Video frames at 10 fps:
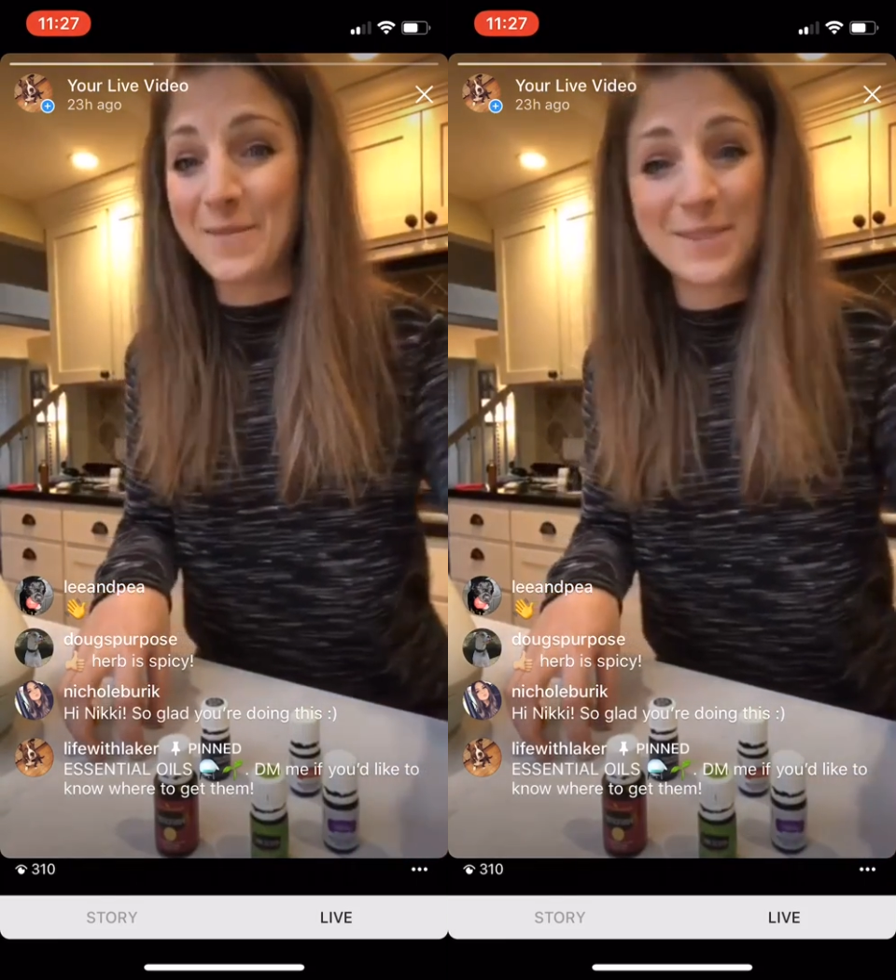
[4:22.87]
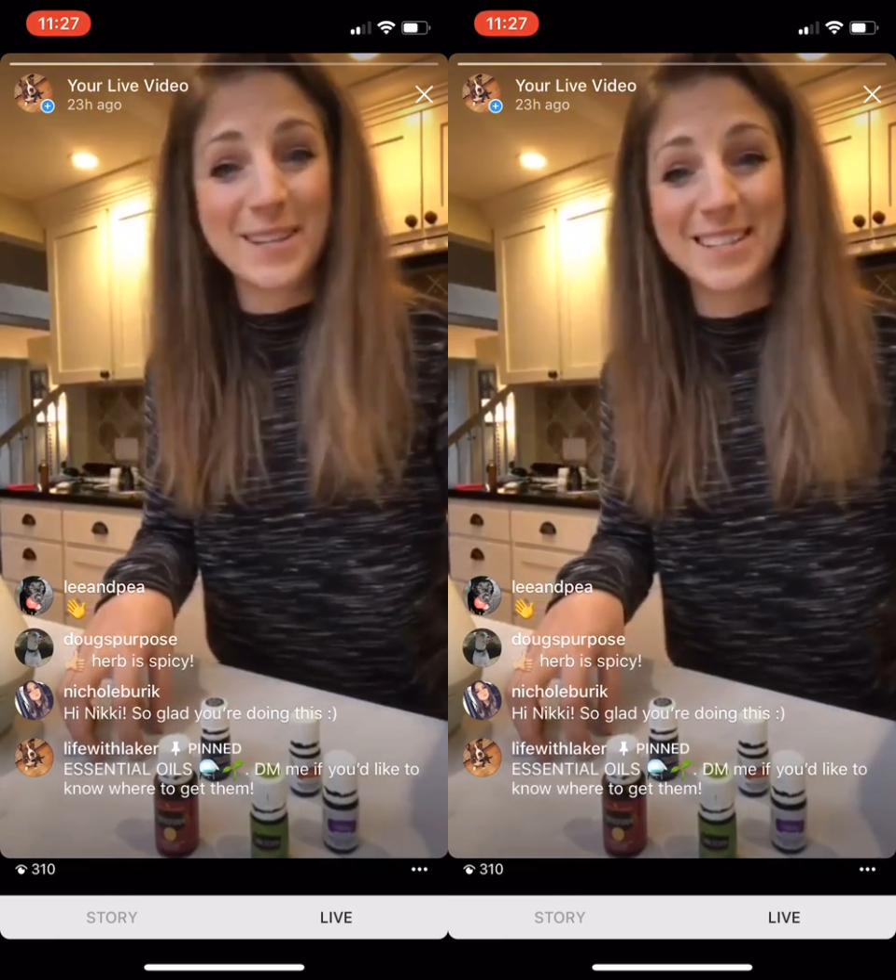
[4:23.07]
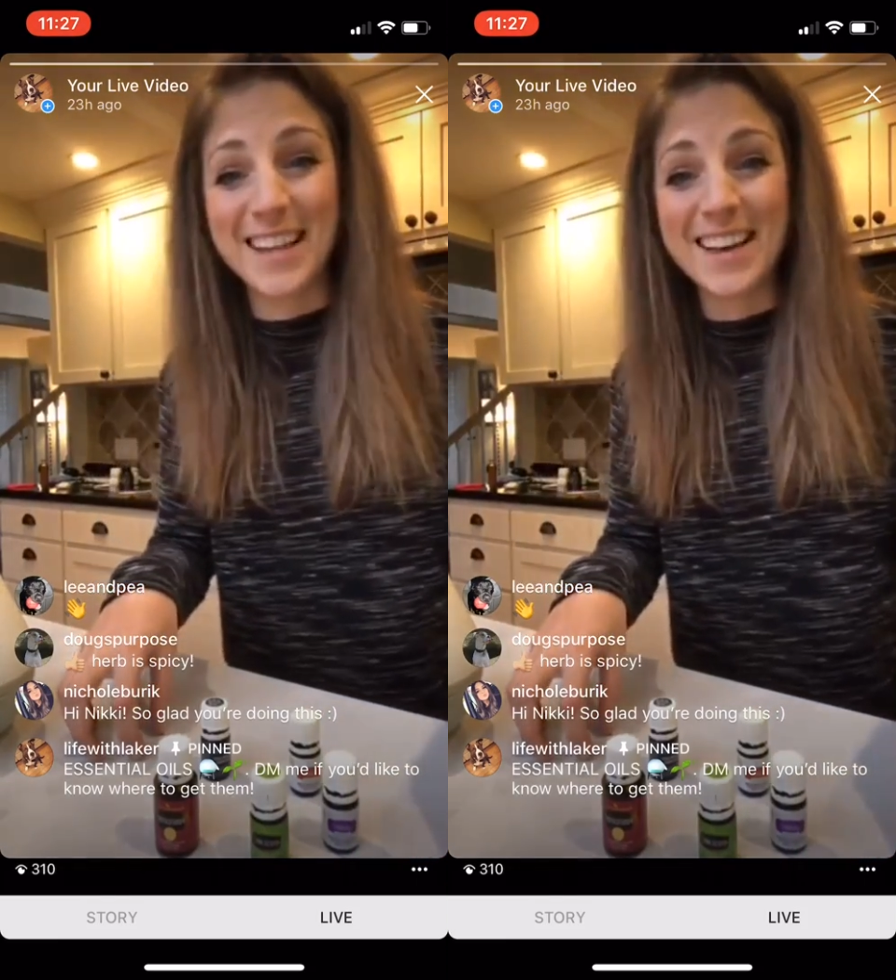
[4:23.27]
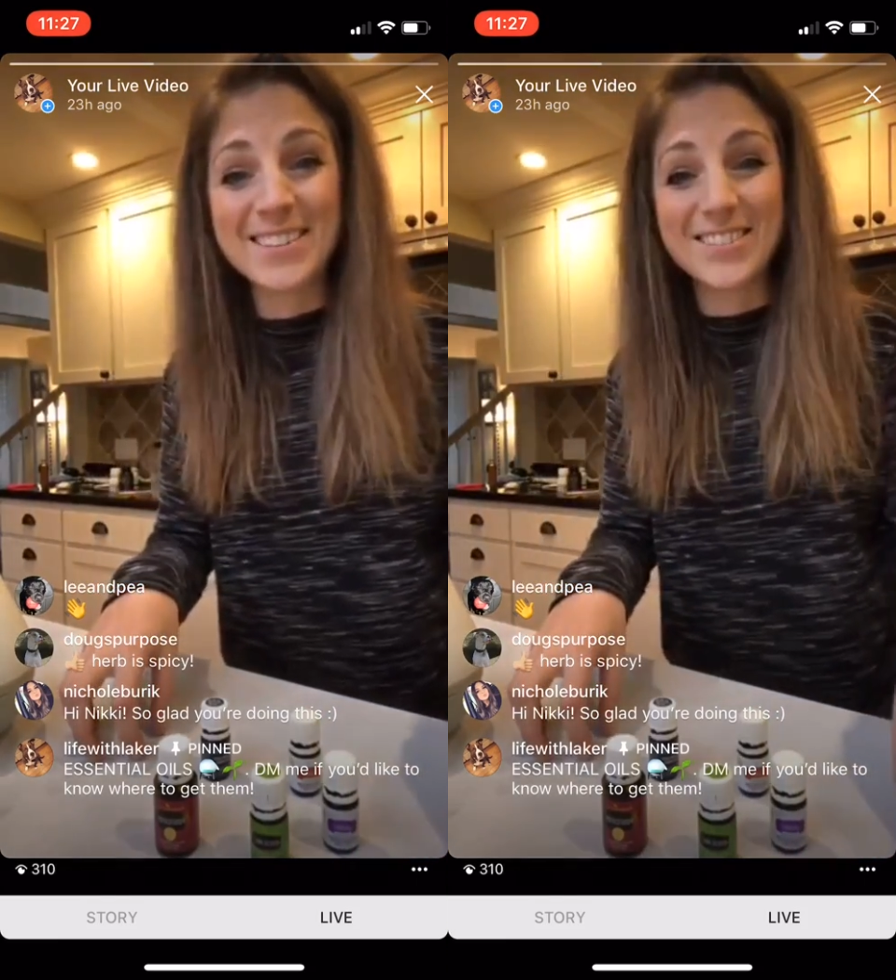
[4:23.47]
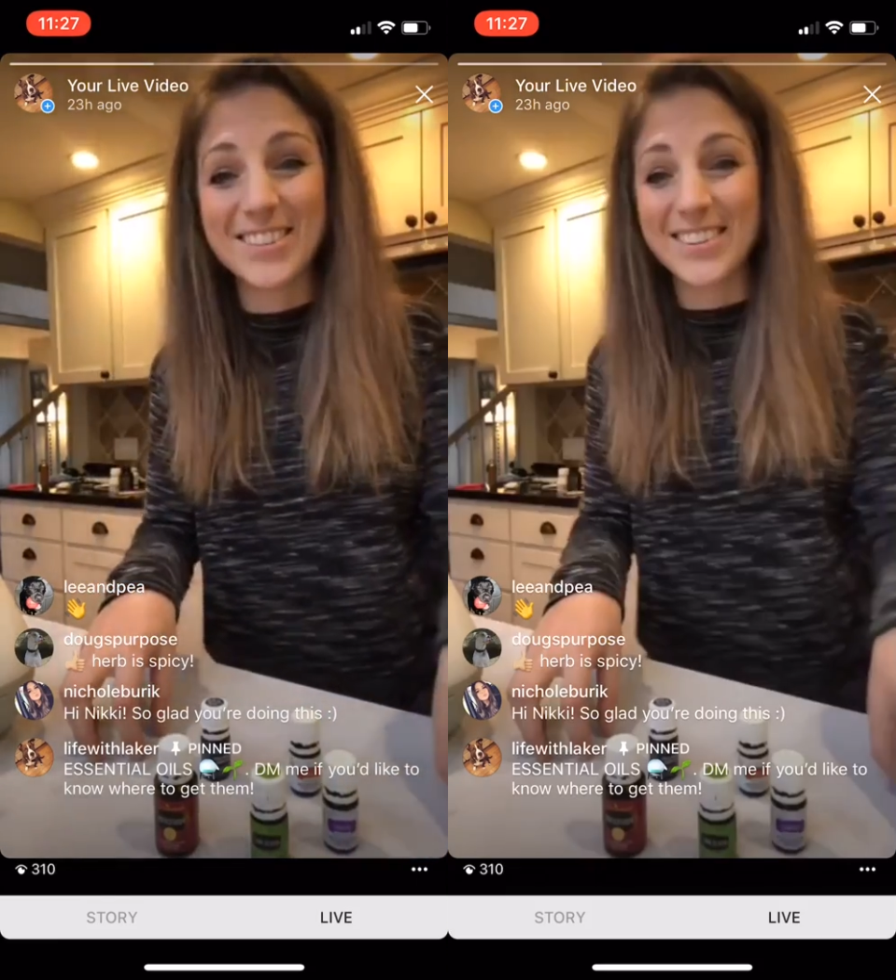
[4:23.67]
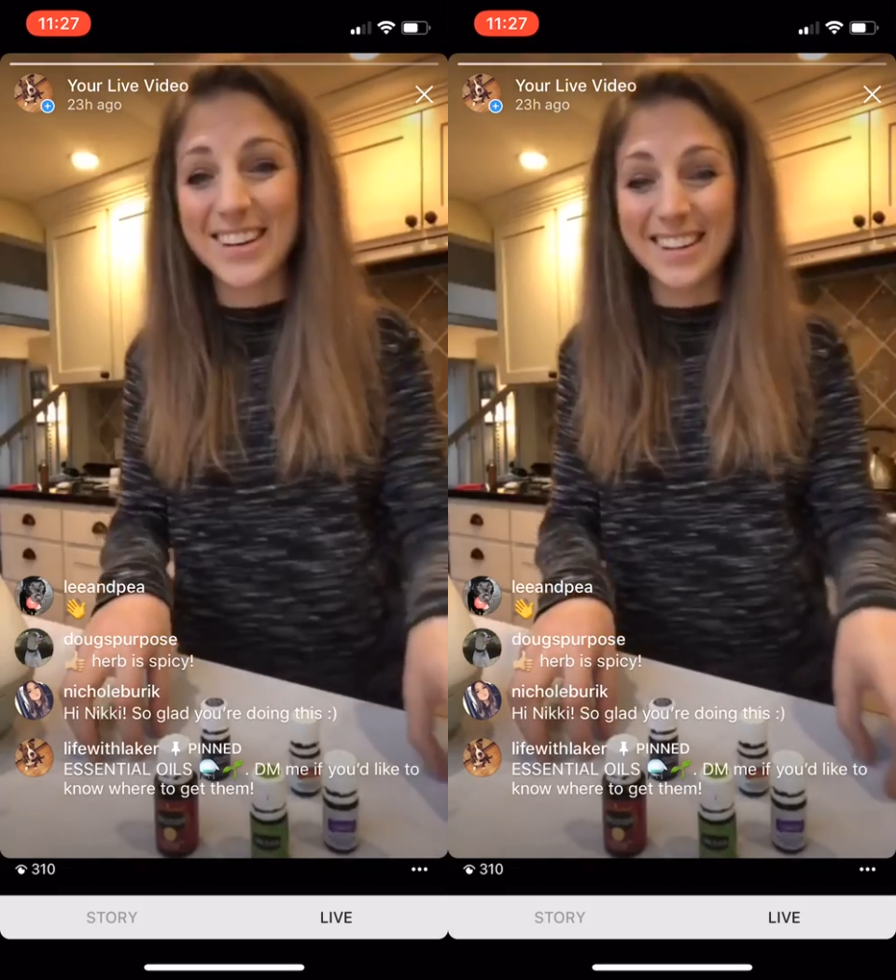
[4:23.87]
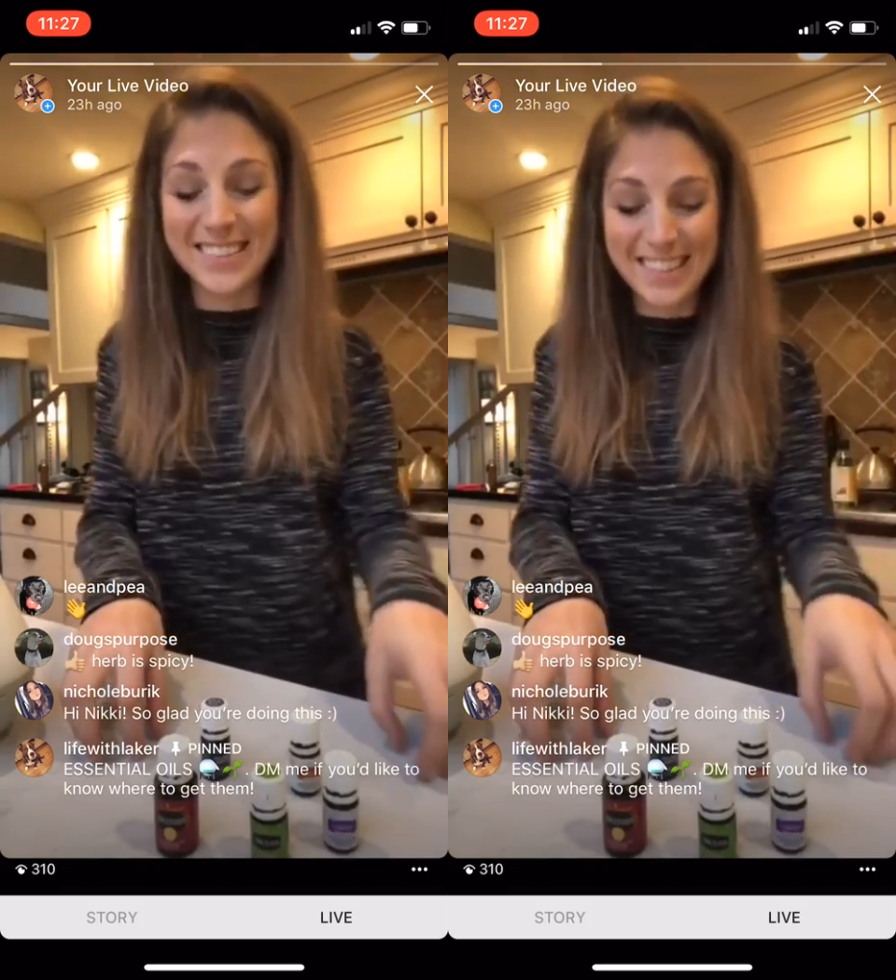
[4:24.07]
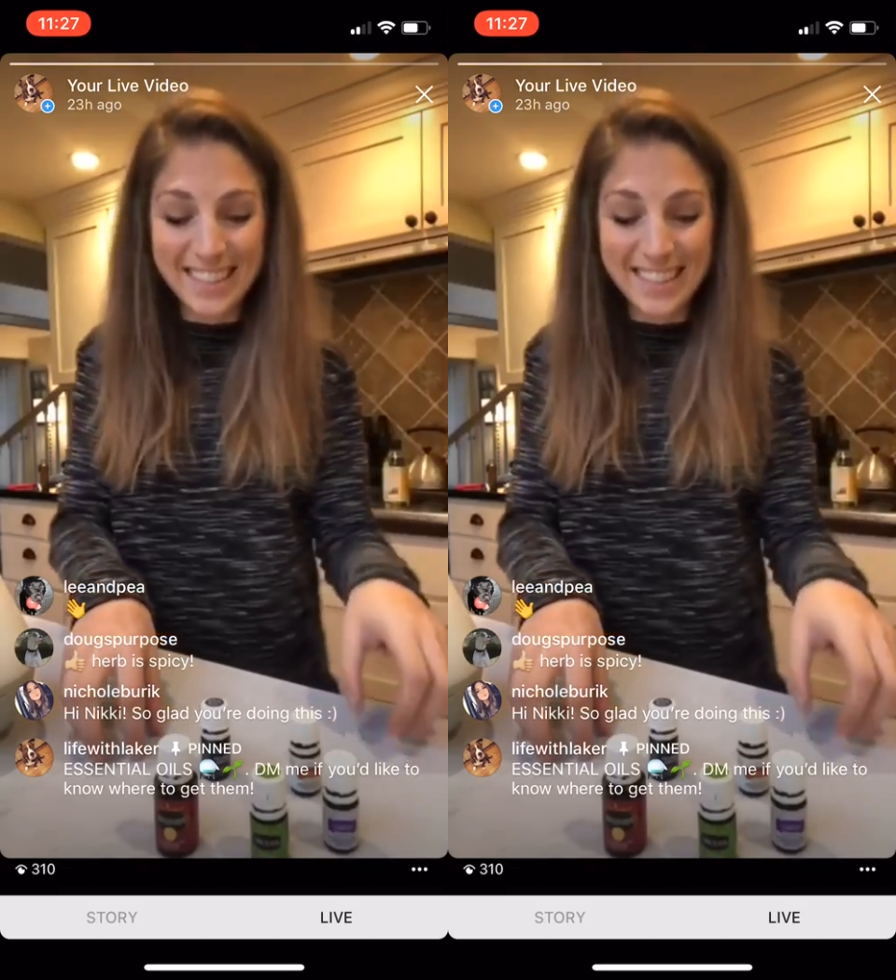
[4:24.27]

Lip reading: because I don't know how.